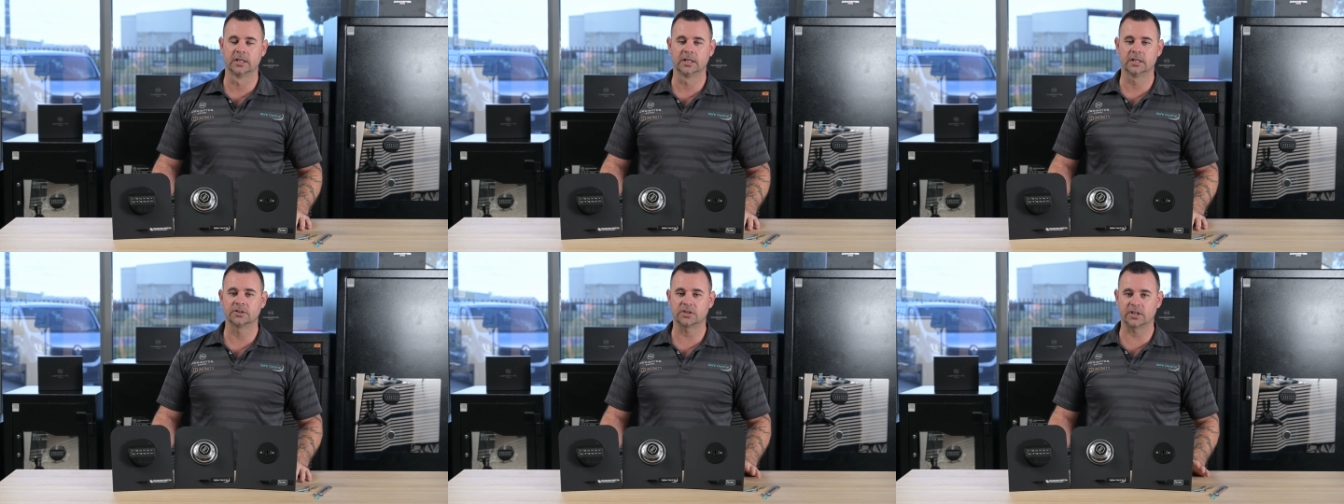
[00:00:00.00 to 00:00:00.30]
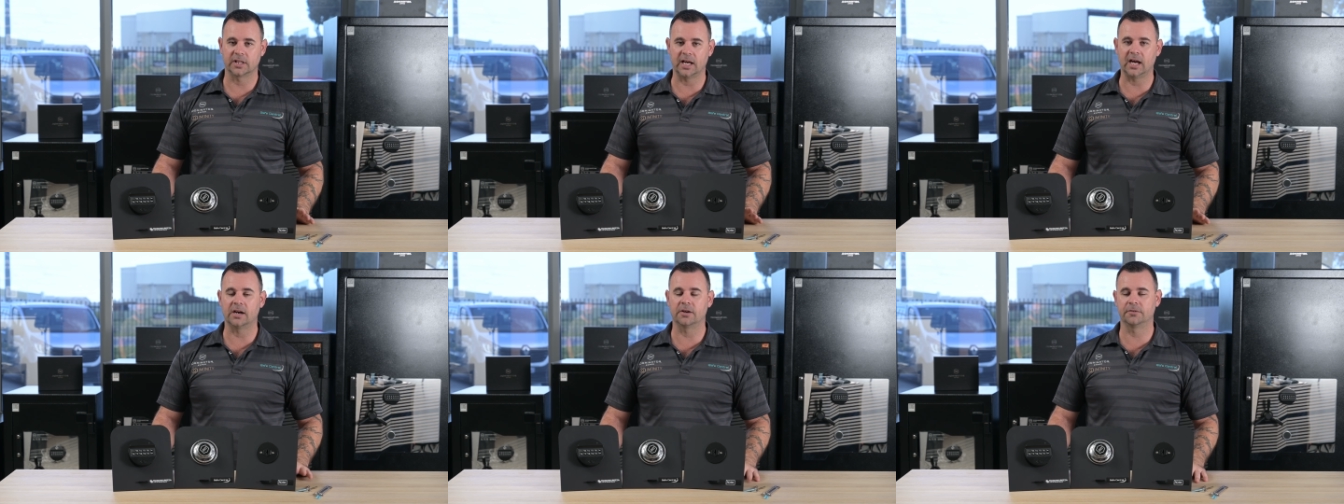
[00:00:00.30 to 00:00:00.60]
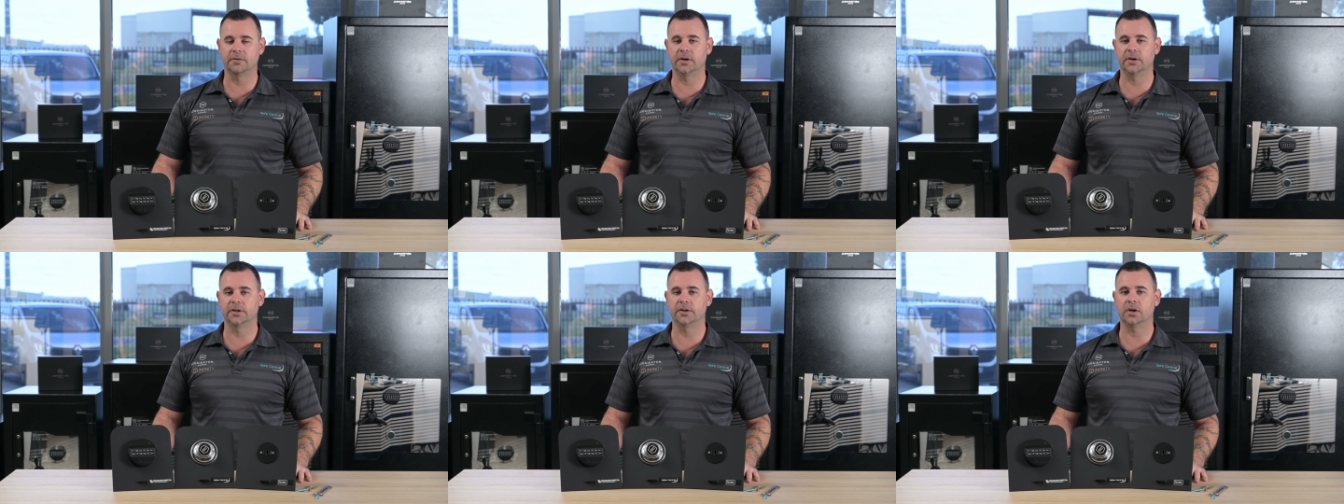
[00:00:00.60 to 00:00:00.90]
So they are a
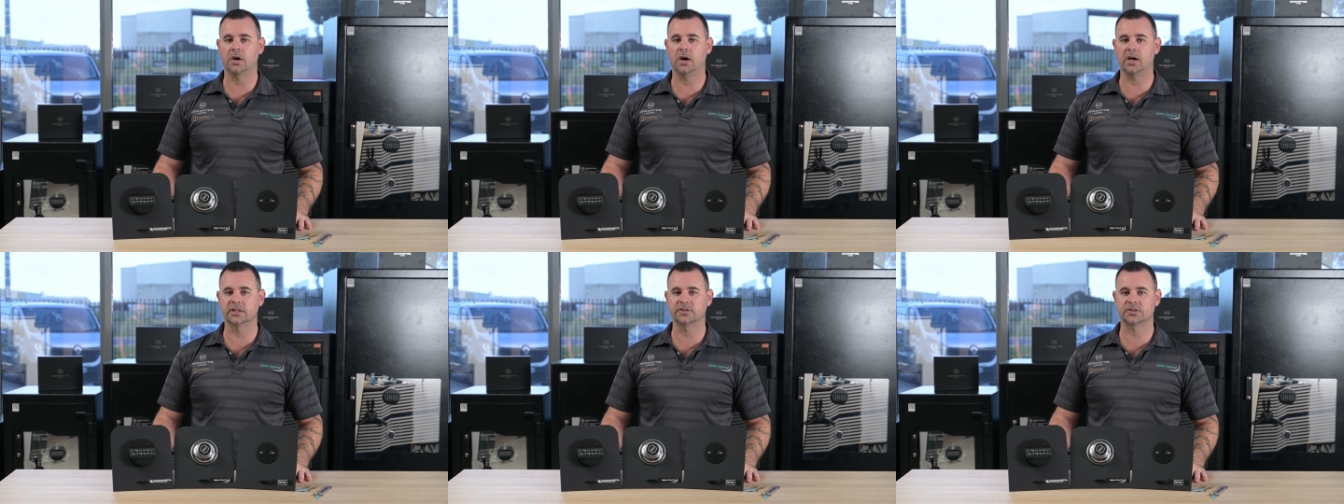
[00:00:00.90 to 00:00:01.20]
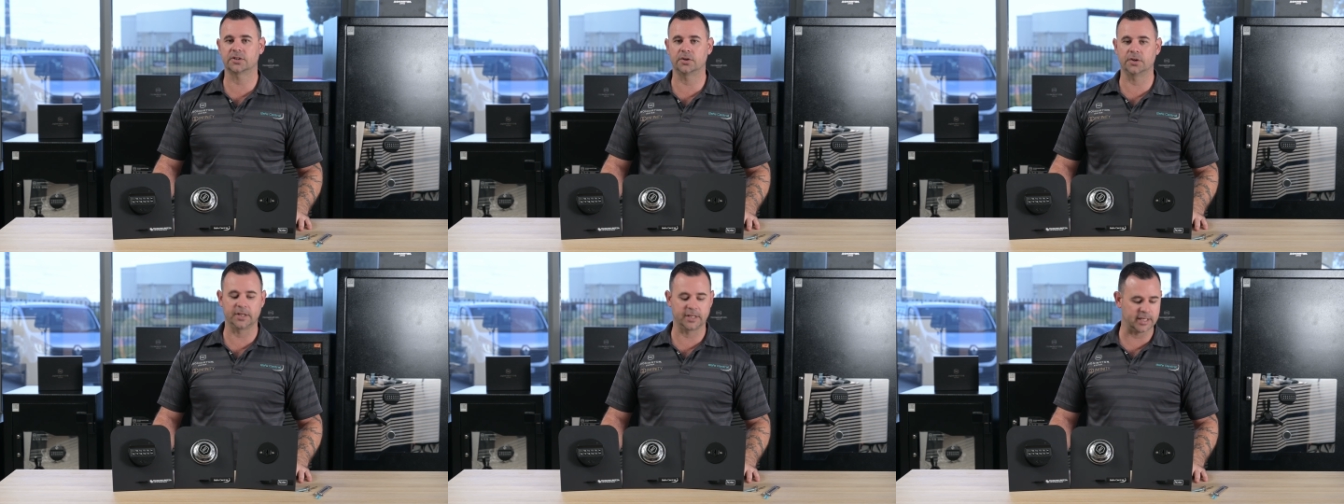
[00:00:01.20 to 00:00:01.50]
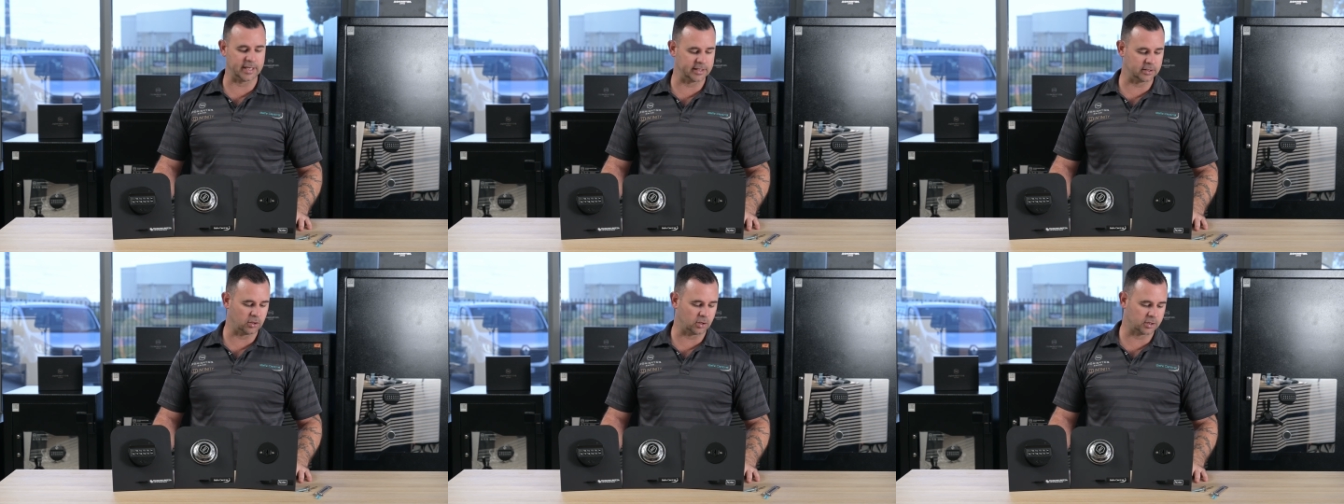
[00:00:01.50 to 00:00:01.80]
very high security
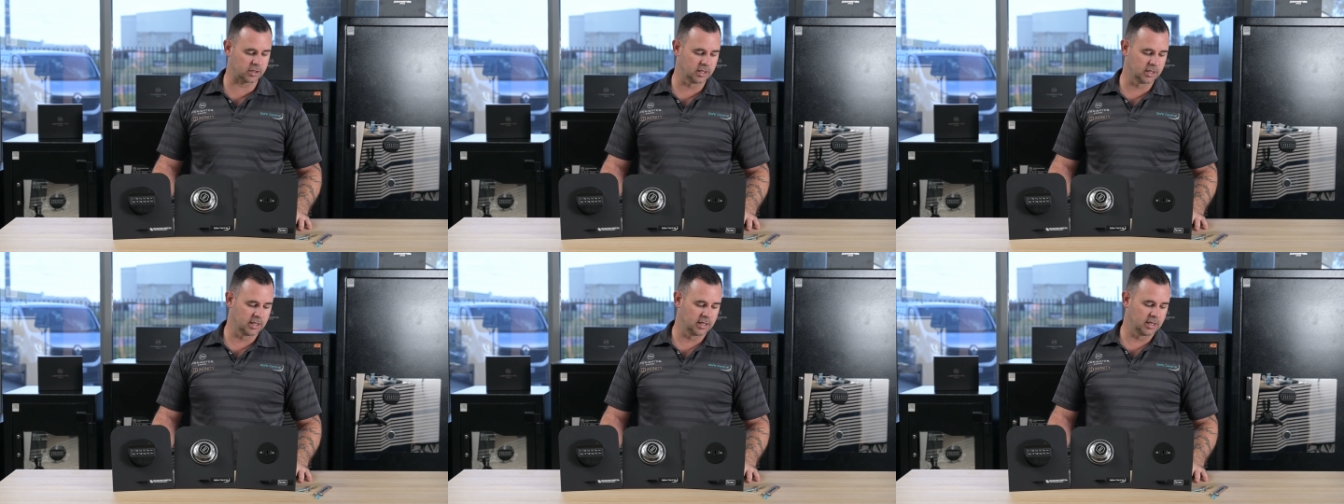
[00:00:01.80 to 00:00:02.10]
key lock.